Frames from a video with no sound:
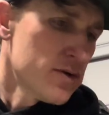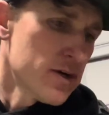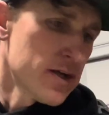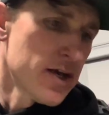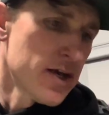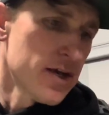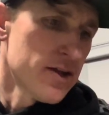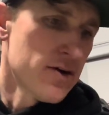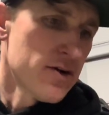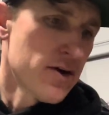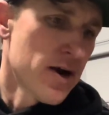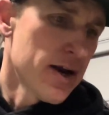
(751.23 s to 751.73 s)

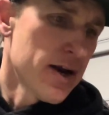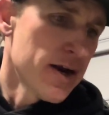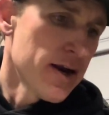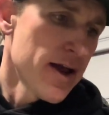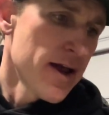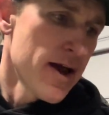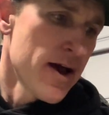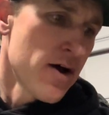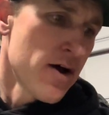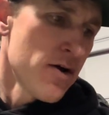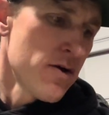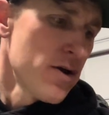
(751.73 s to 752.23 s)
together right
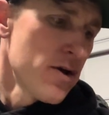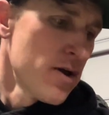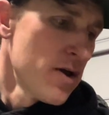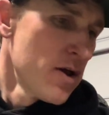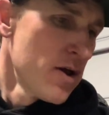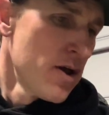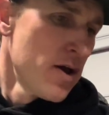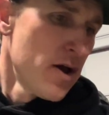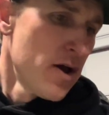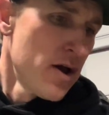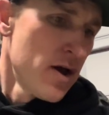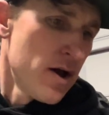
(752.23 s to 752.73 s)
now,
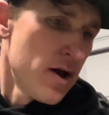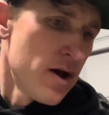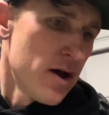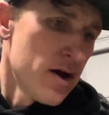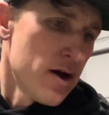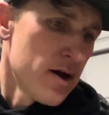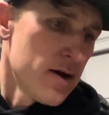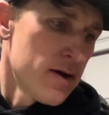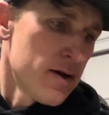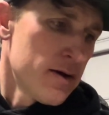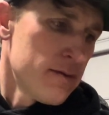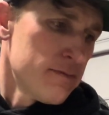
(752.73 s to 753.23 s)

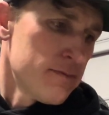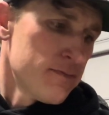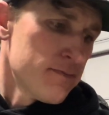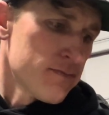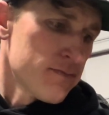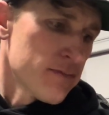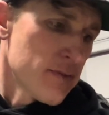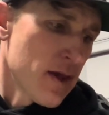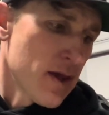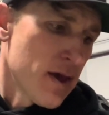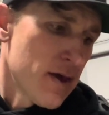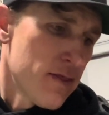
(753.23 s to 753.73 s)
um,
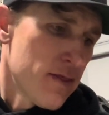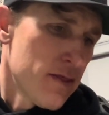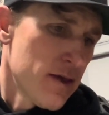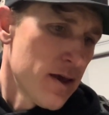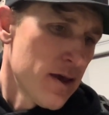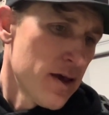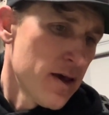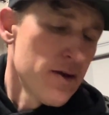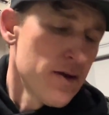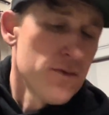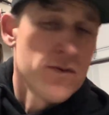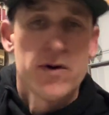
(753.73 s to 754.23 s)
and
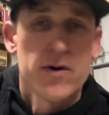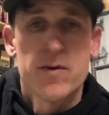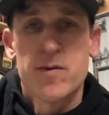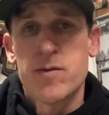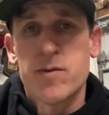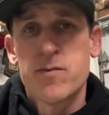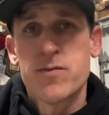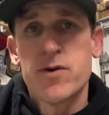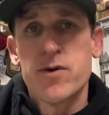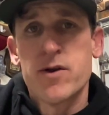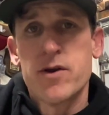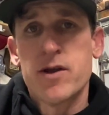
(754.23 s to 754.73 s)
then we're gonna be
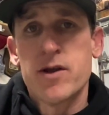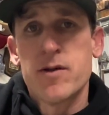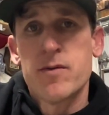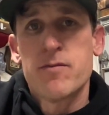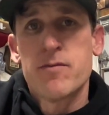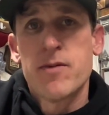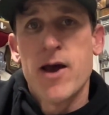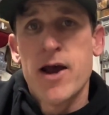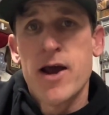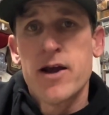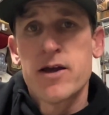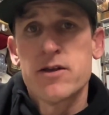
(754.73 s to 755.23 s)
putting it
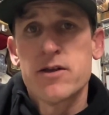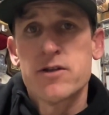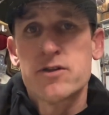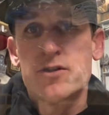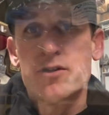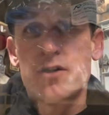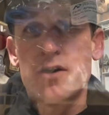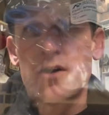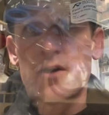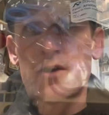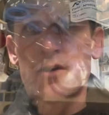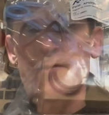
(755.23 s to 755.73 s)
back in the
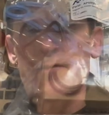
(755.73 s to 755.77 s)
truck.